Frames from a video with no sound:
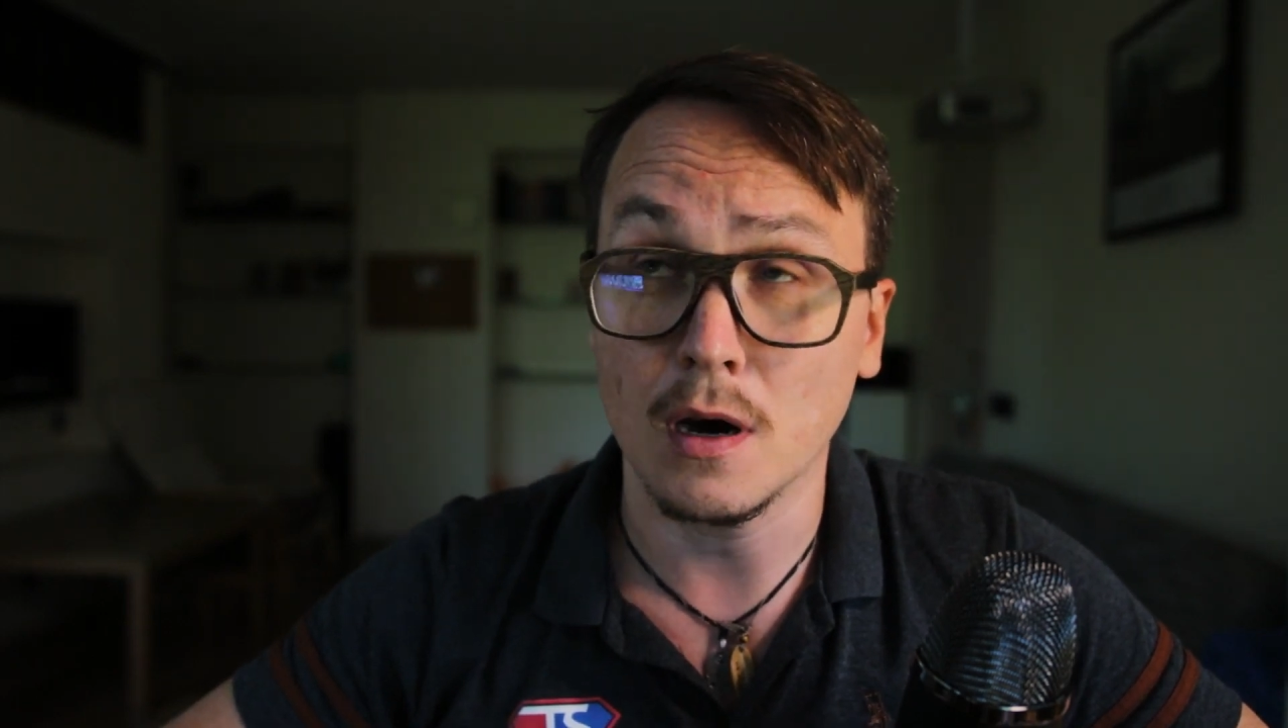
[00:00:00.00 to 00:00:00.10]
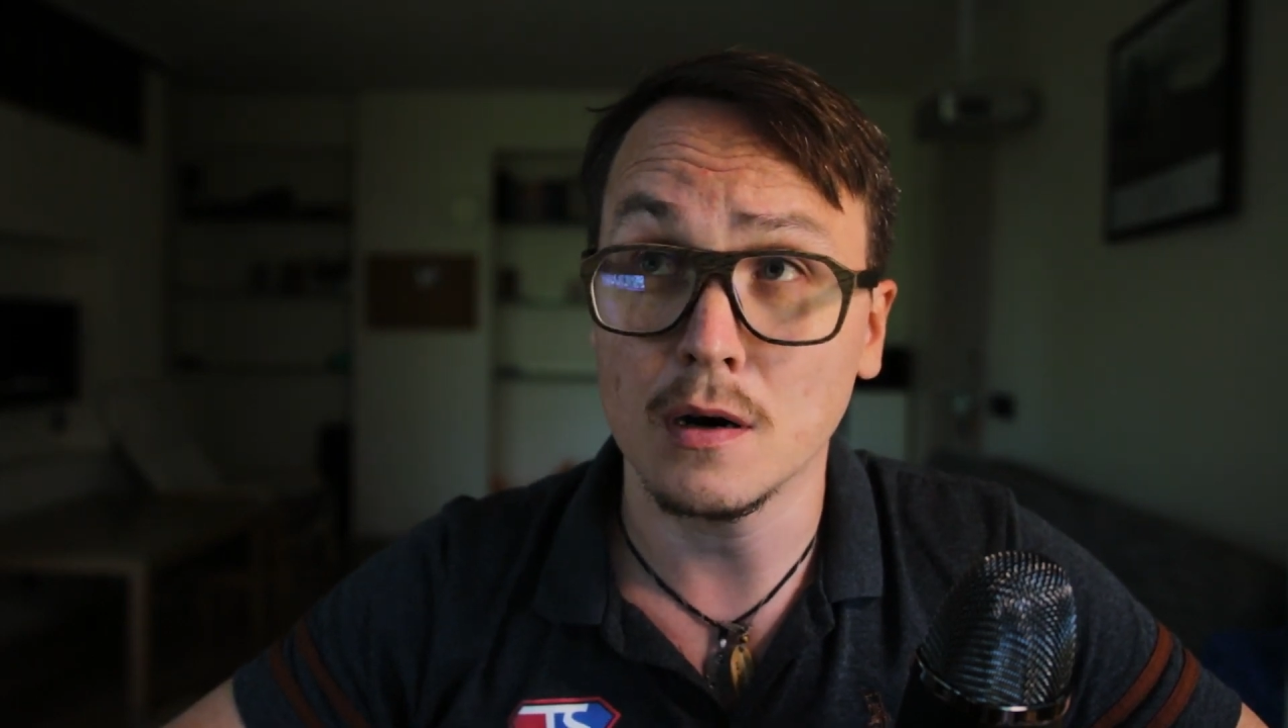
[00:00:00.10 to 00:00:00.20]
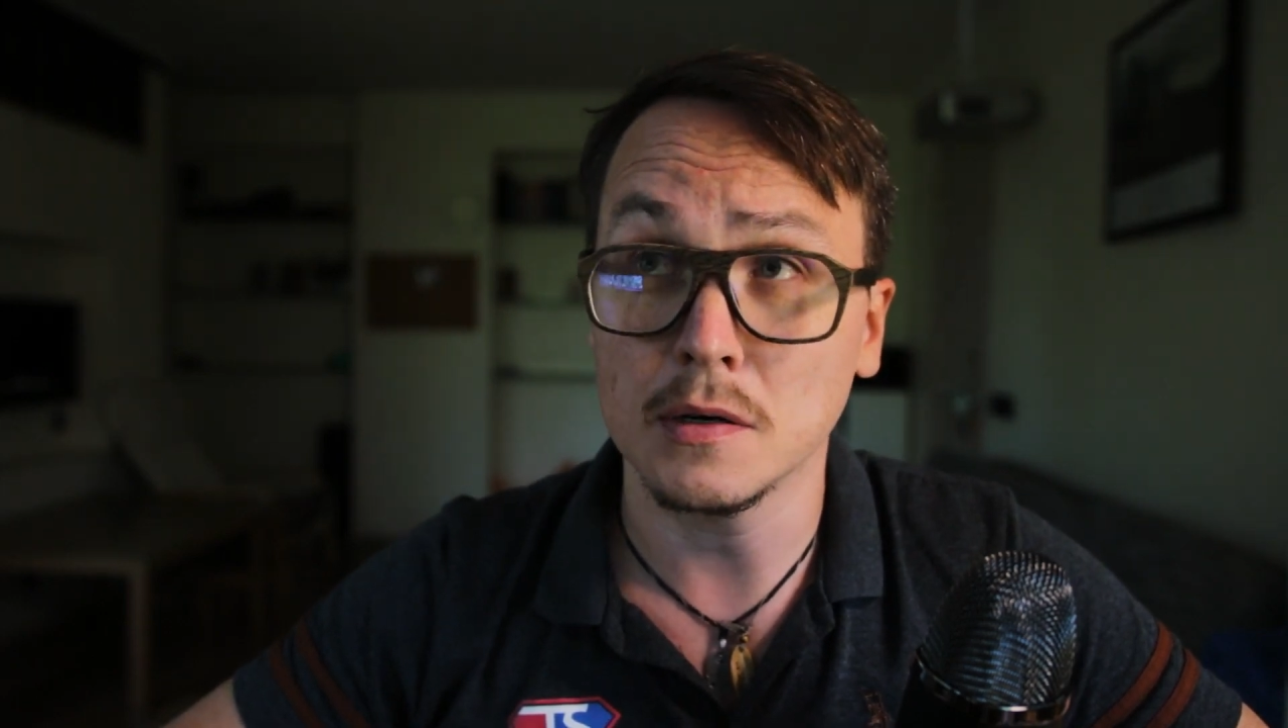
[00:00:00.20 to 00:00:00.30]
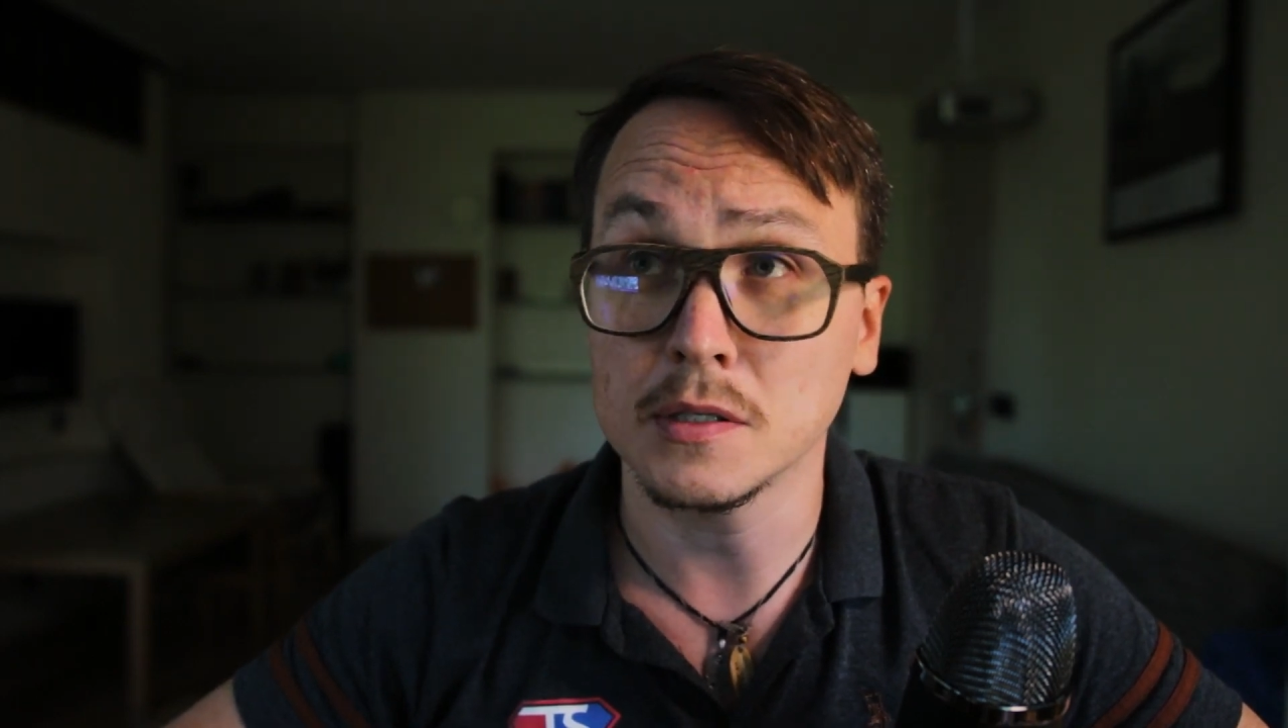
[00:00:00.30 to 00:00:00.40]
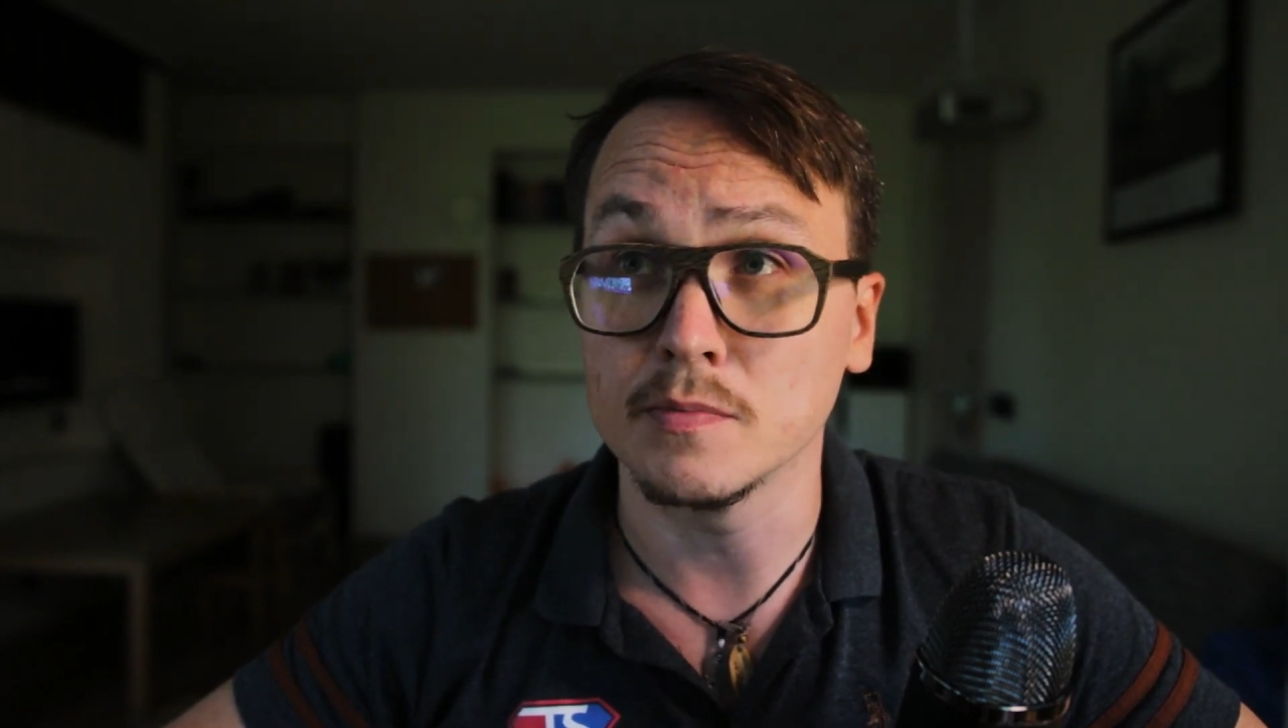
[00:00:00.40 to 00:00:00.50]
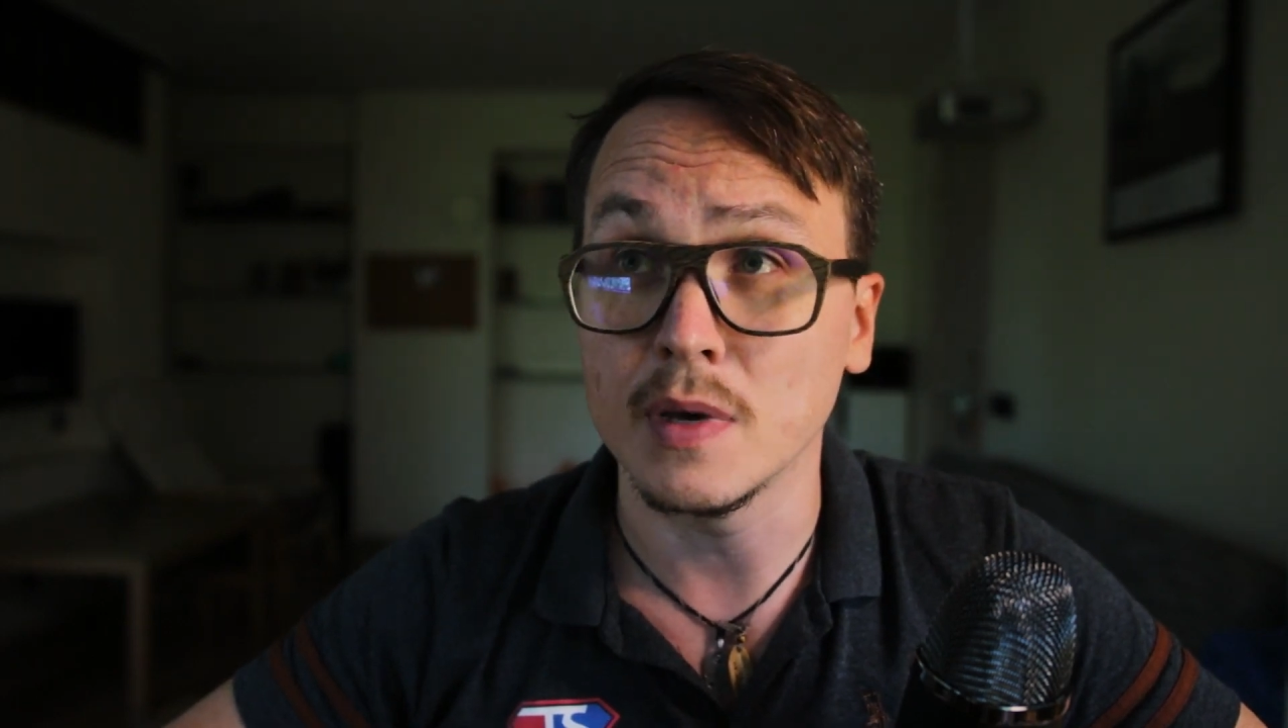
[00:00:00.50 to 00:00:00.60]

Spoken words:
cars,